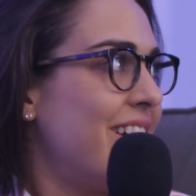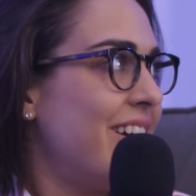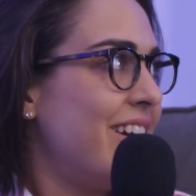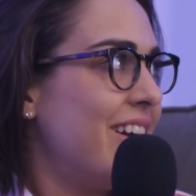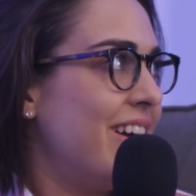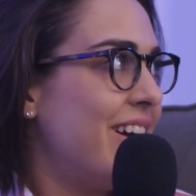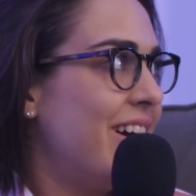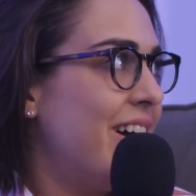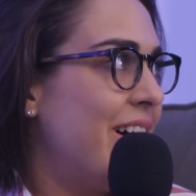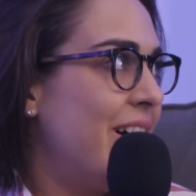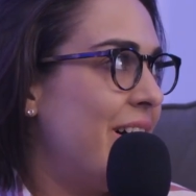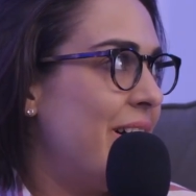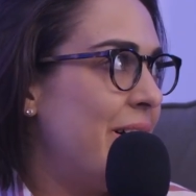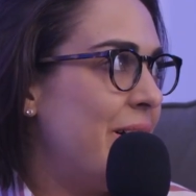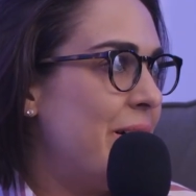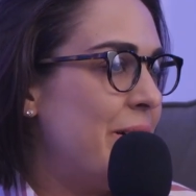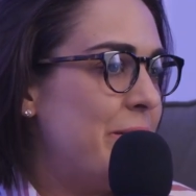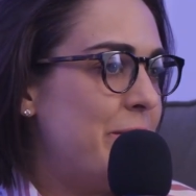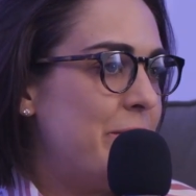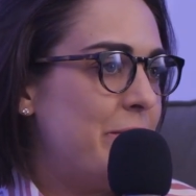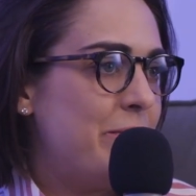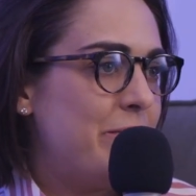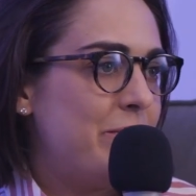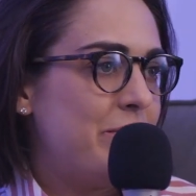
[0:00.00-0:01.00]

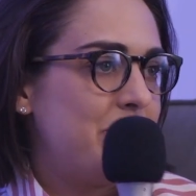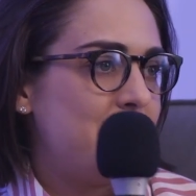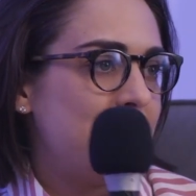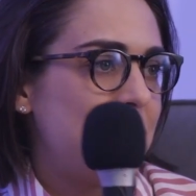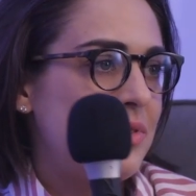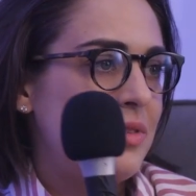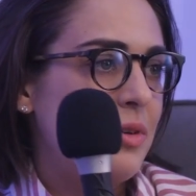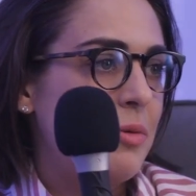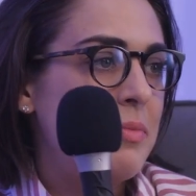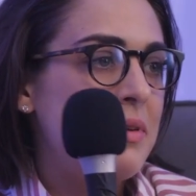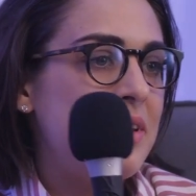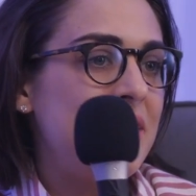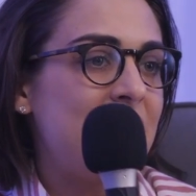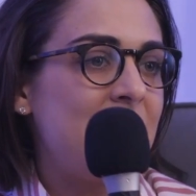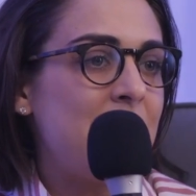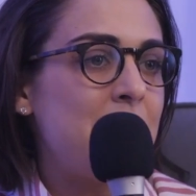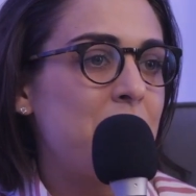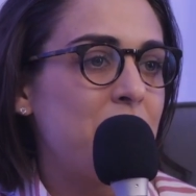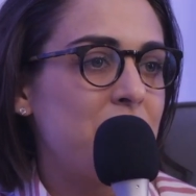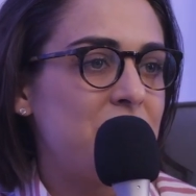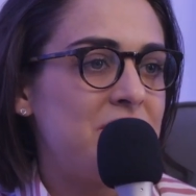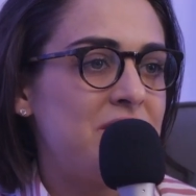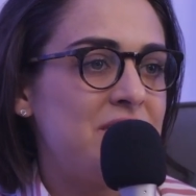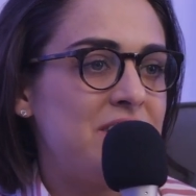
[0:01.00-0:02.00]
So being
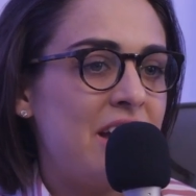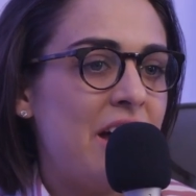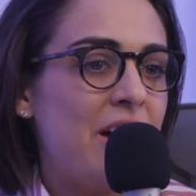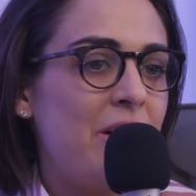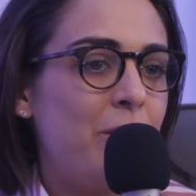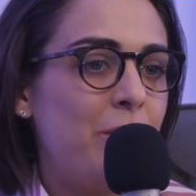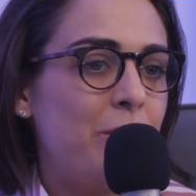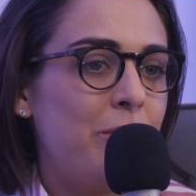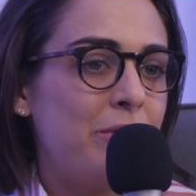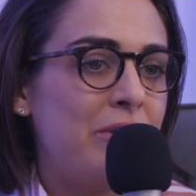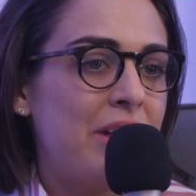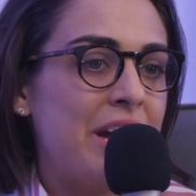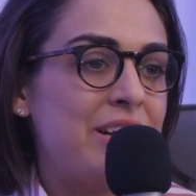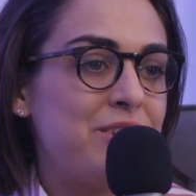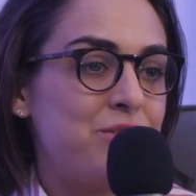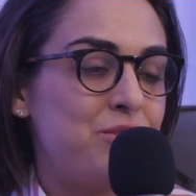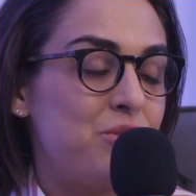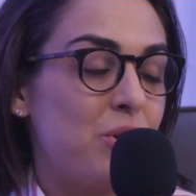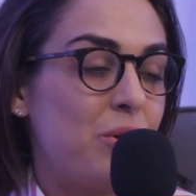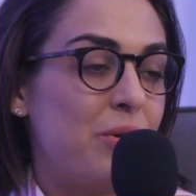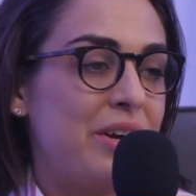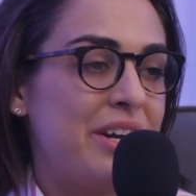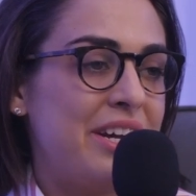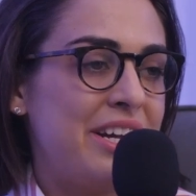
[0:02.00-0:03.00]
able to tell that
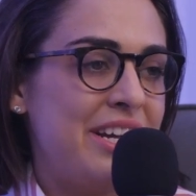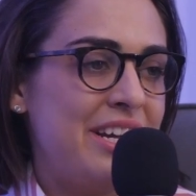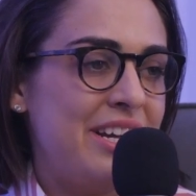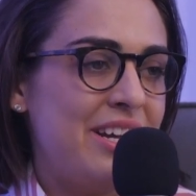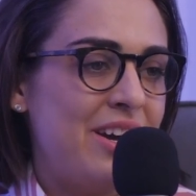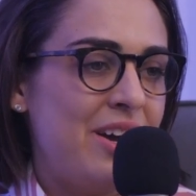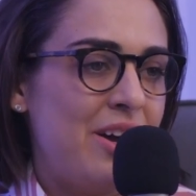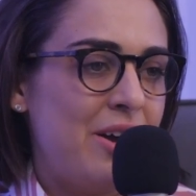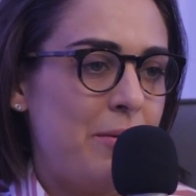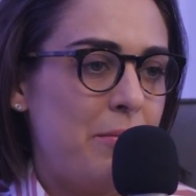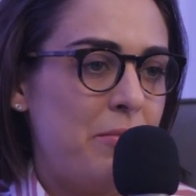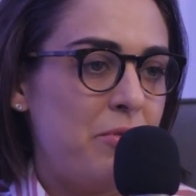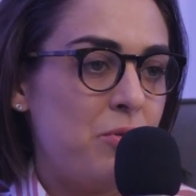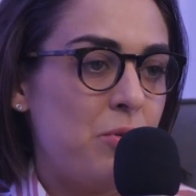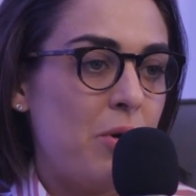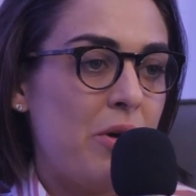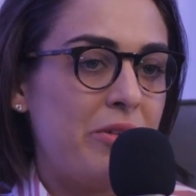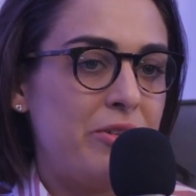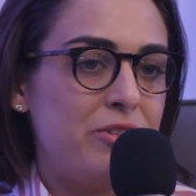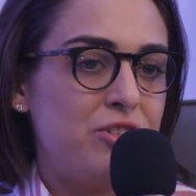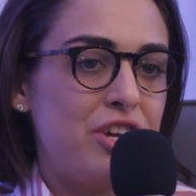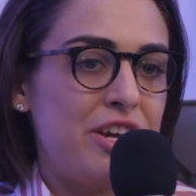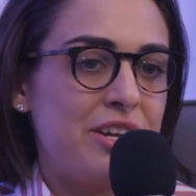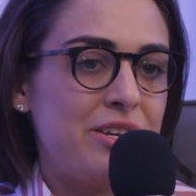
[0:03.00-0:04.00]
story through
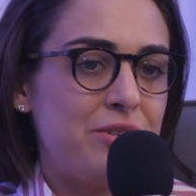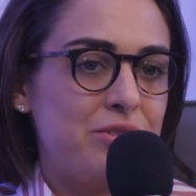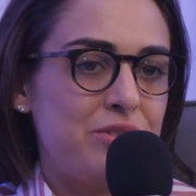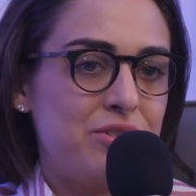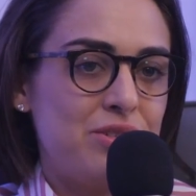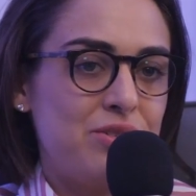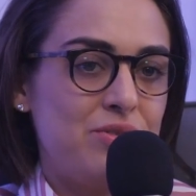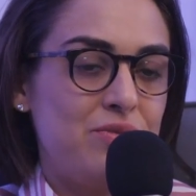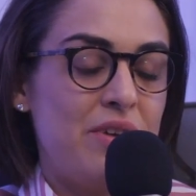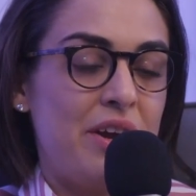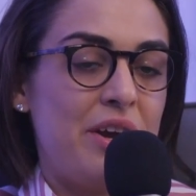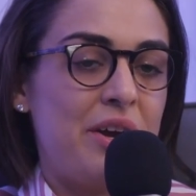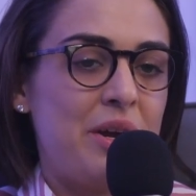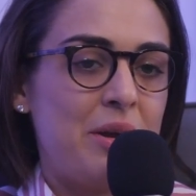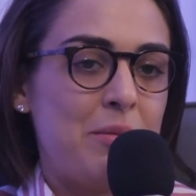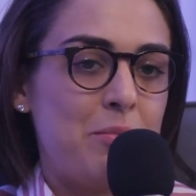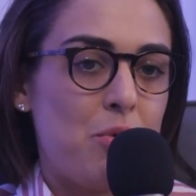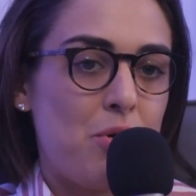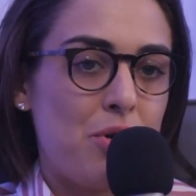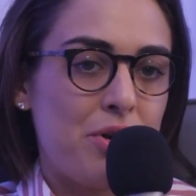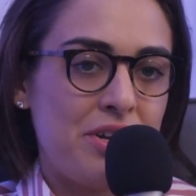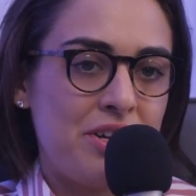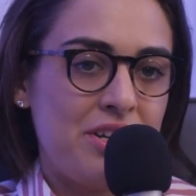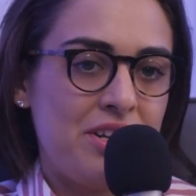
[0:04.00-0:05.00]
other channels is very
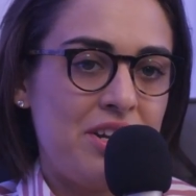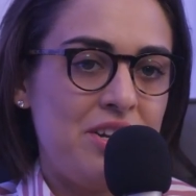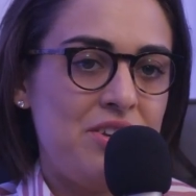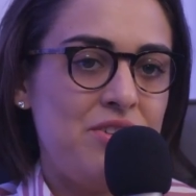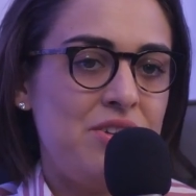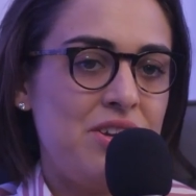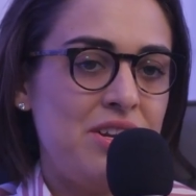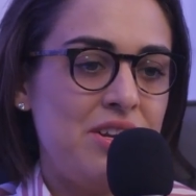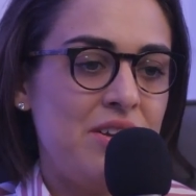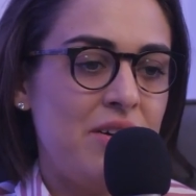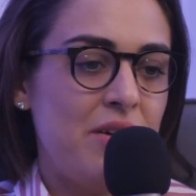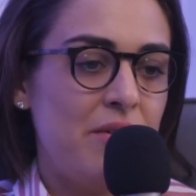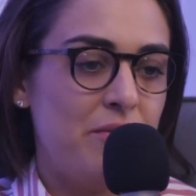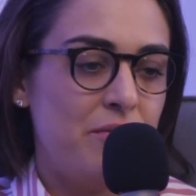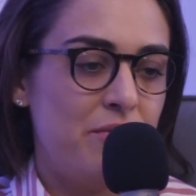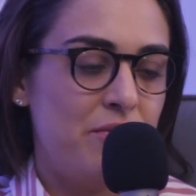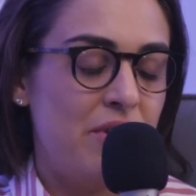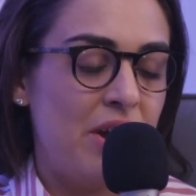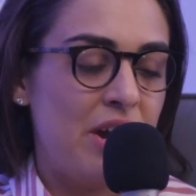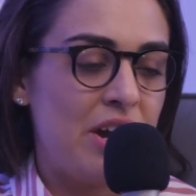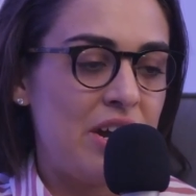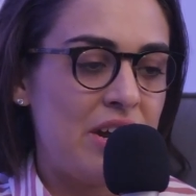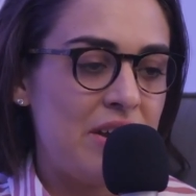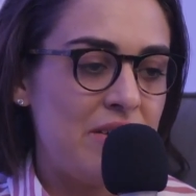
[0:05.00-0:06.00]
important, and you need a
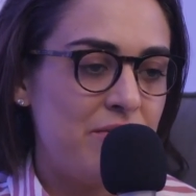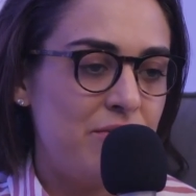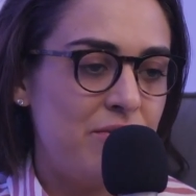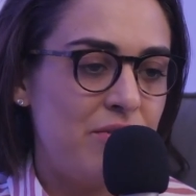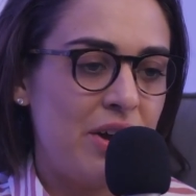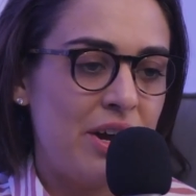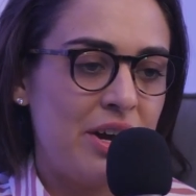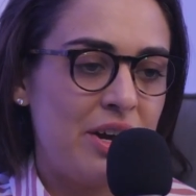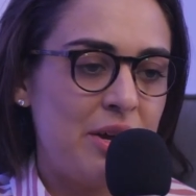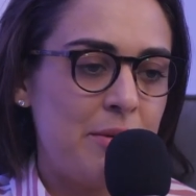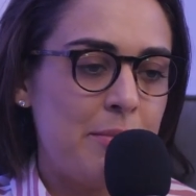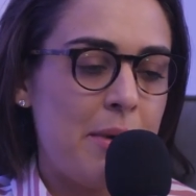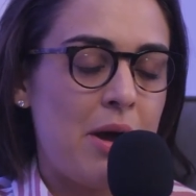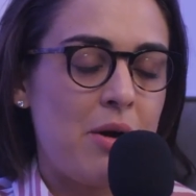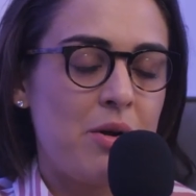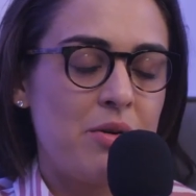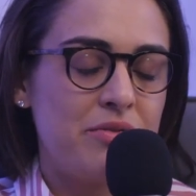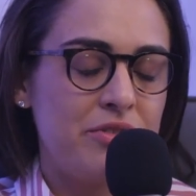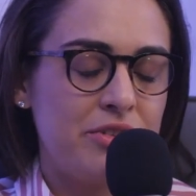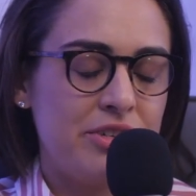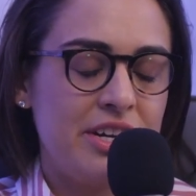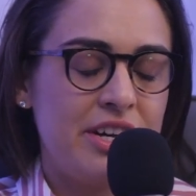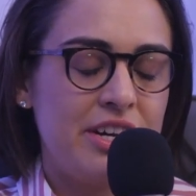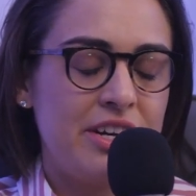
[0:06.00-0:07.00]
very, very
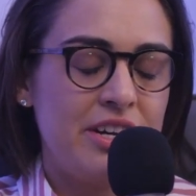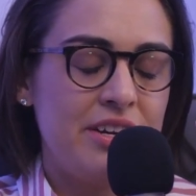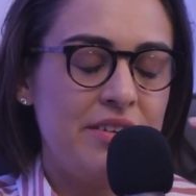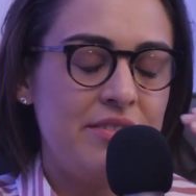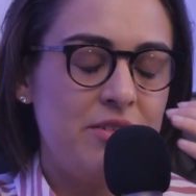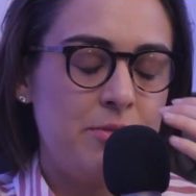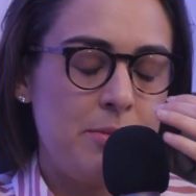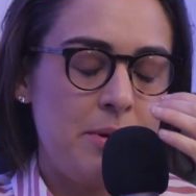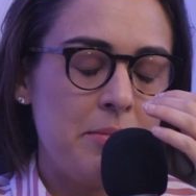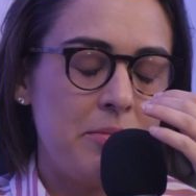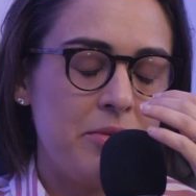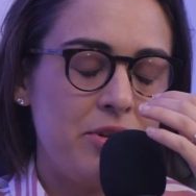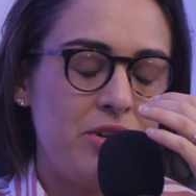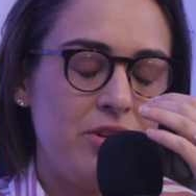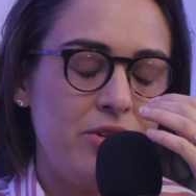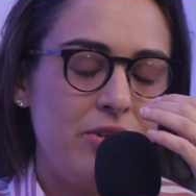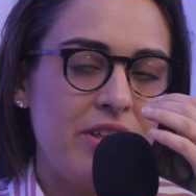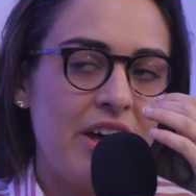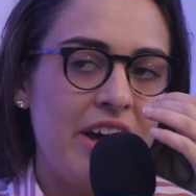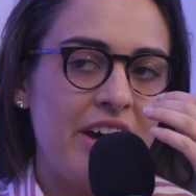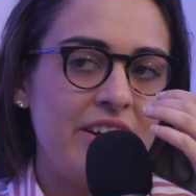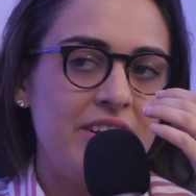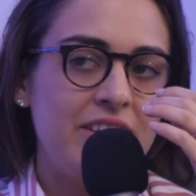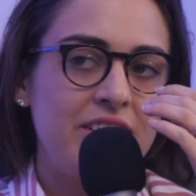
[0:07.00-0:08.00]
powerful narrative to be able to do
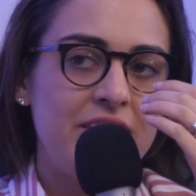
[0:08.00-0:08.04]
that.